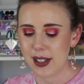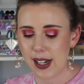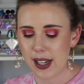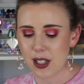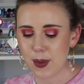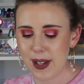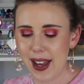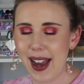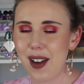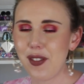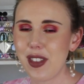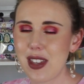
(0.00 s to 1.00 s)
Next, we
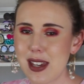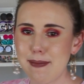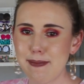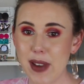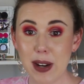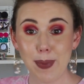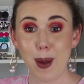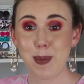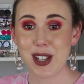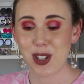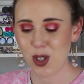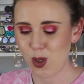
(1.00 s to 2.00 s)
have the Made by
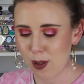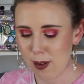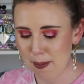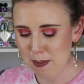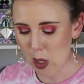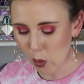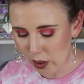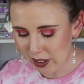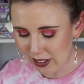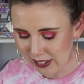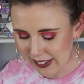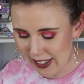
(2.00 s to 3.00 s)
Mitchell Milk
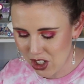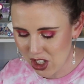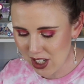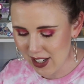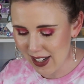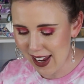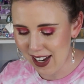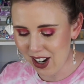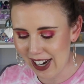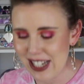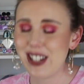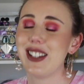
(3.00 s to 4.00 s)
Collection, and
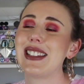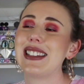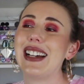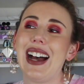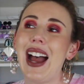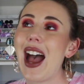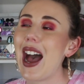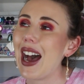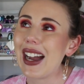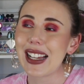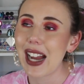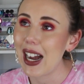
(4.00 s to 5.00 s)
I just
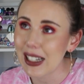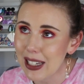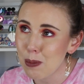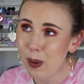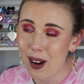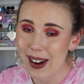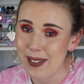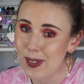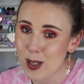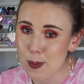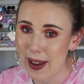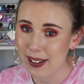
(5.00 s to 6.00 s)
I can't get behind
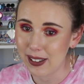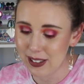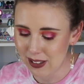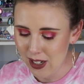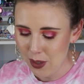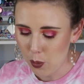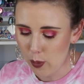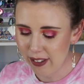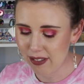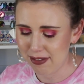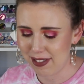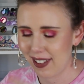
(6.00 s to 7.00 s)
this palette
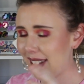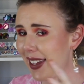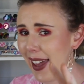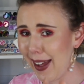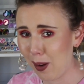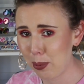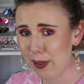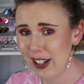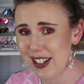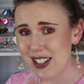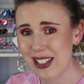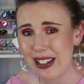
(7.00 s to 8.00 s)
with the cow
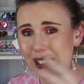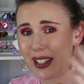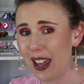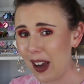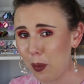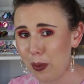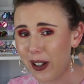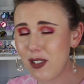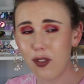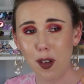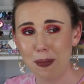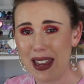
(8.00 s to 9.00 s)
print. The cow
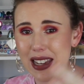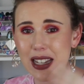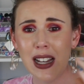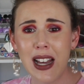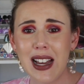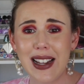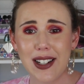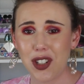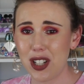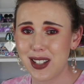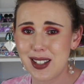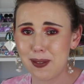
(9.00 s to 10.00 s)
print for me, it
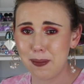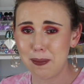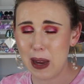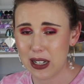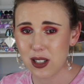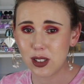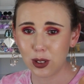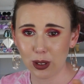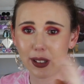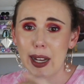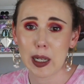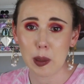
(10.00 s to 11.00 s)
just makes it
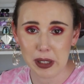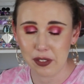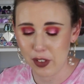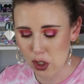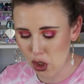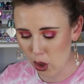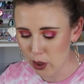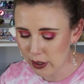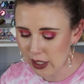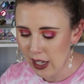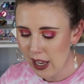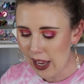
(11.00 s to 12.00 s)
look like a bit of a joke.